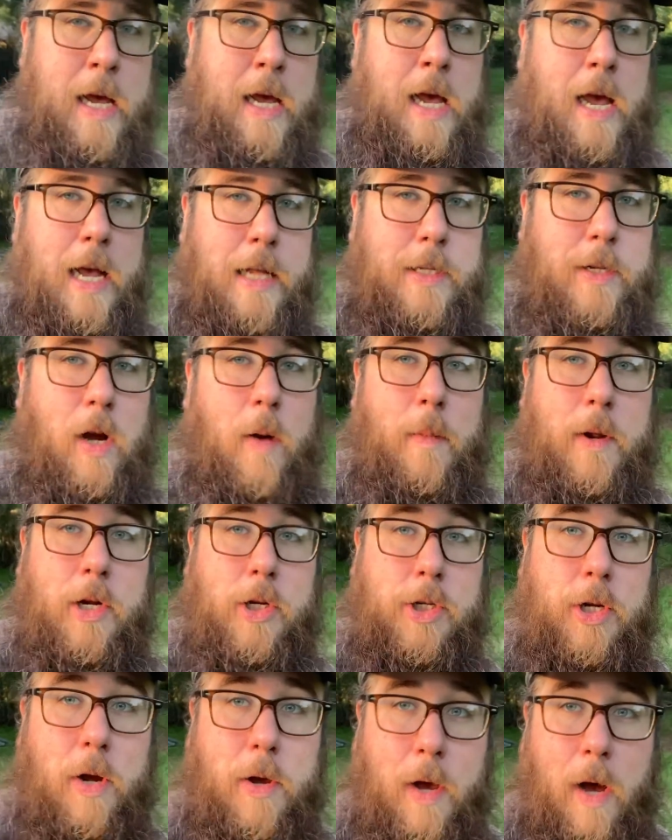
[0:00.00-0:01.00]
And so I'm going to
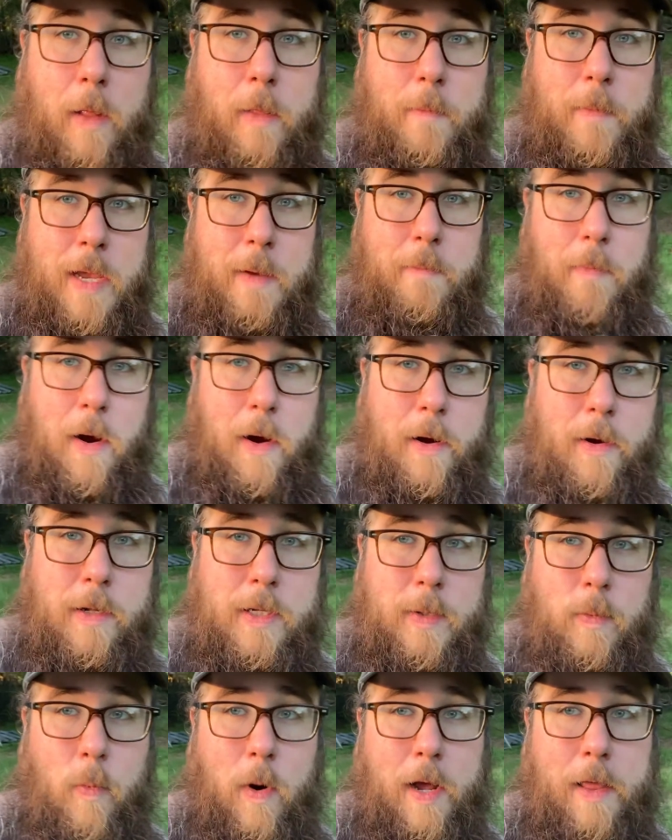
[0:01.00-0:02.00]
show you all the meat
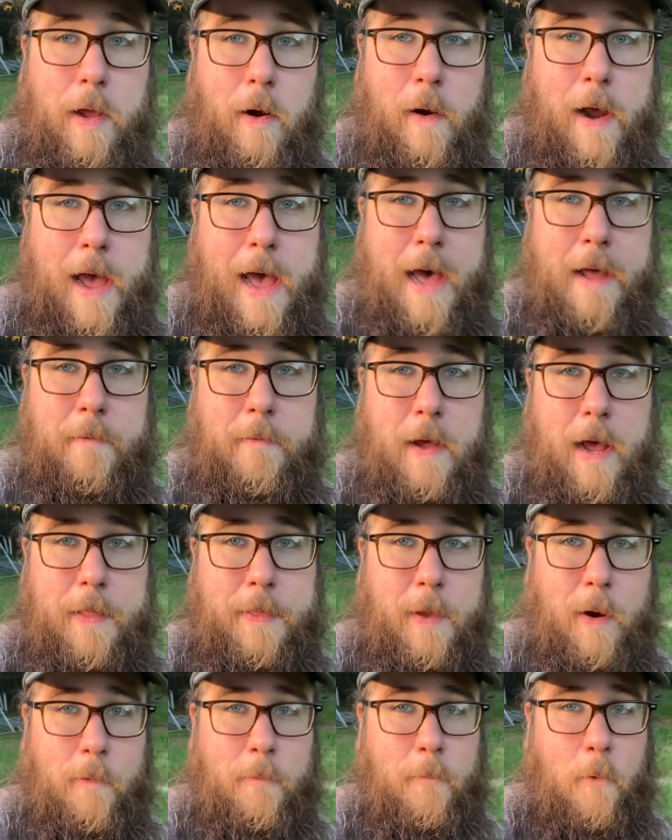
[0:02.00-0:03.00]
birds and where they're at
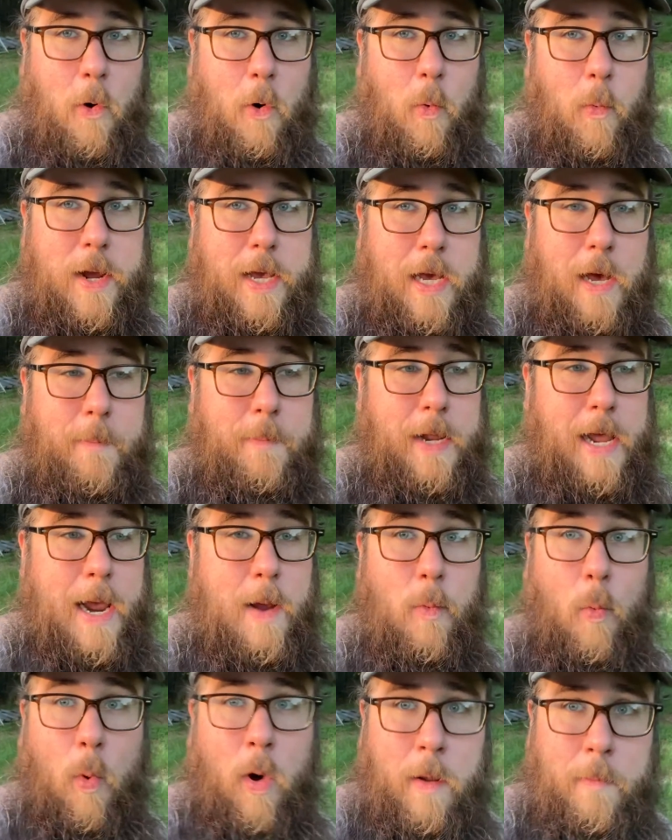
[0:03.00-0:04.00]
their 4-week
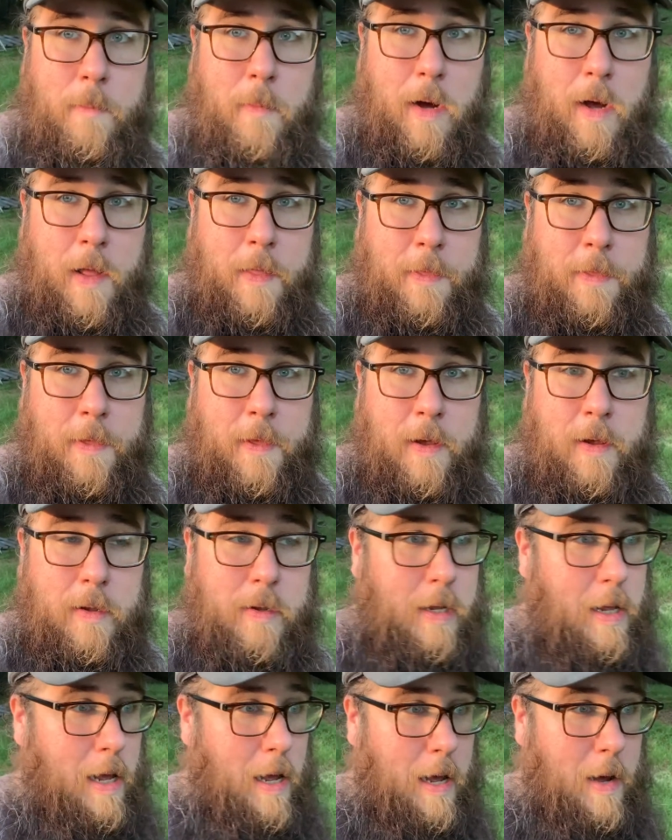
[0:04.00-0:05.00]
update, 1 month,
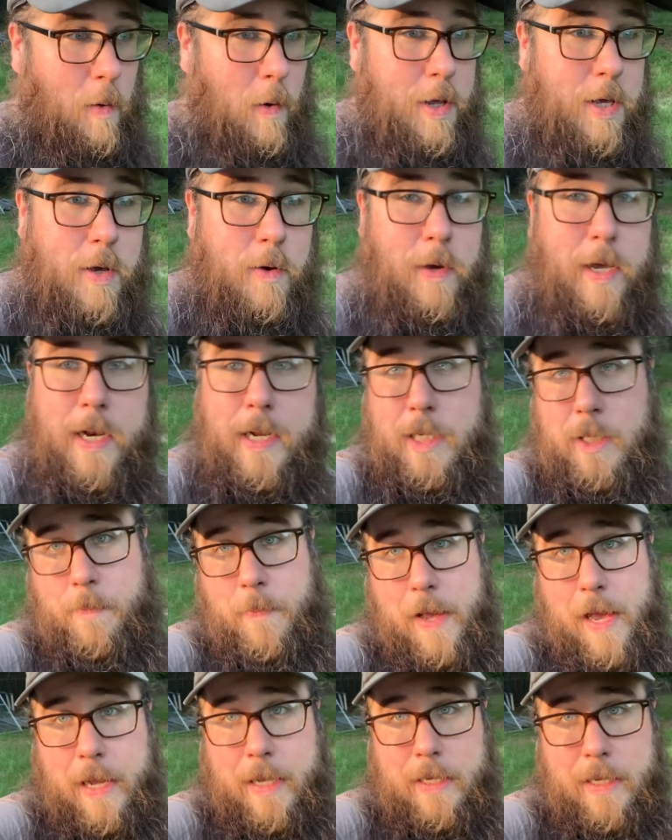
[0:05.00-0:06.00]
what you can
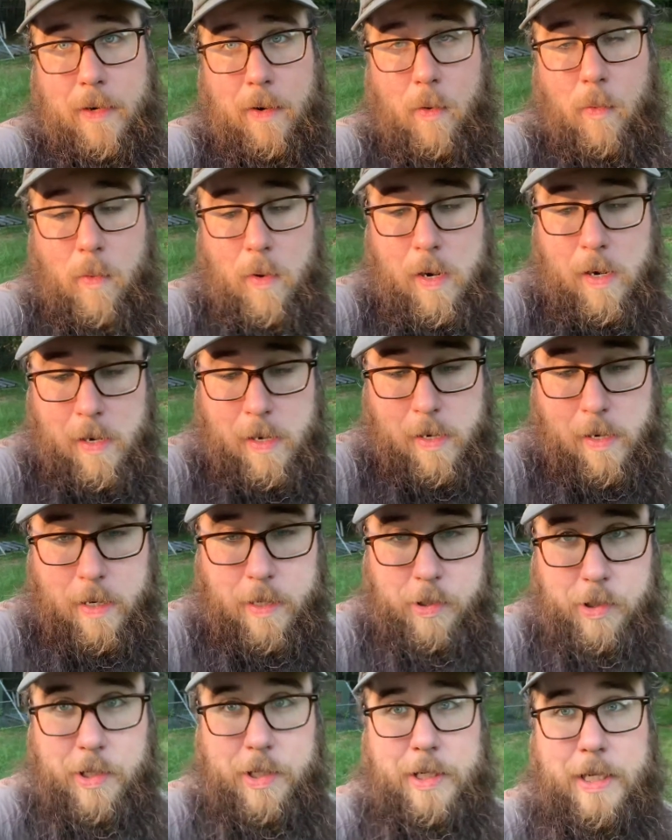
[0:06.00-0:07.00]
expect, or
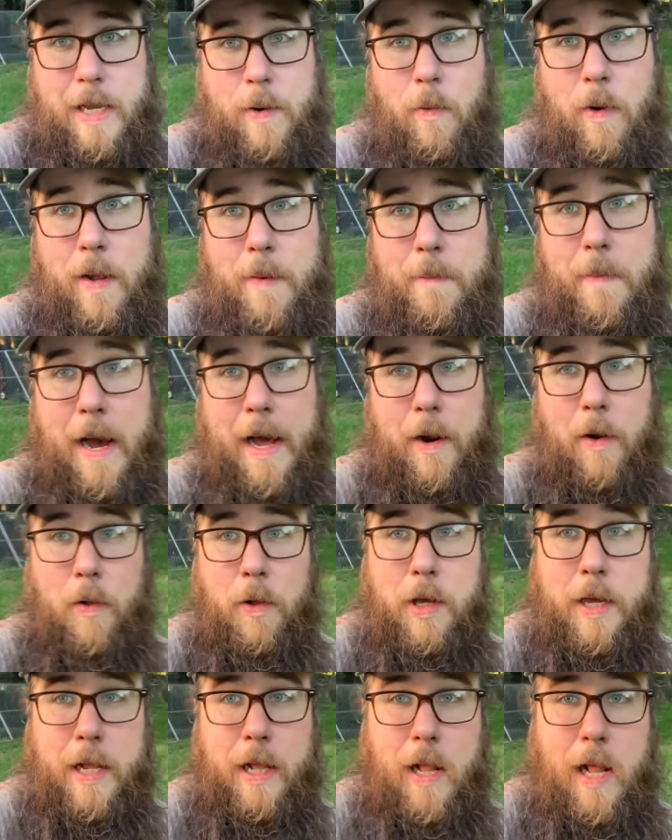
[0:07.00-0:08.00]
just see what mine are
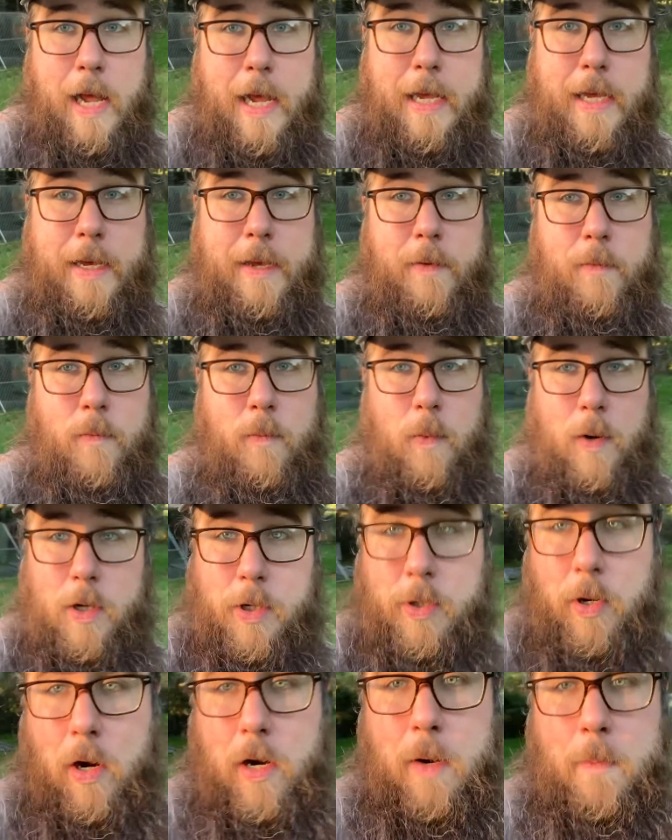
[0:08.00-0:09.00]
looking like. And we're
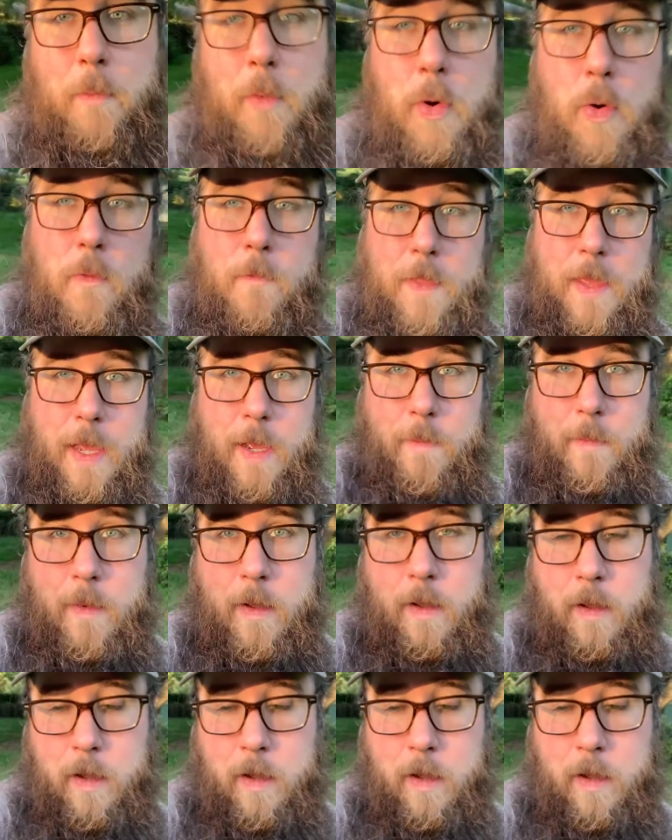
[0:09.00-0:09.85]
starting to move them.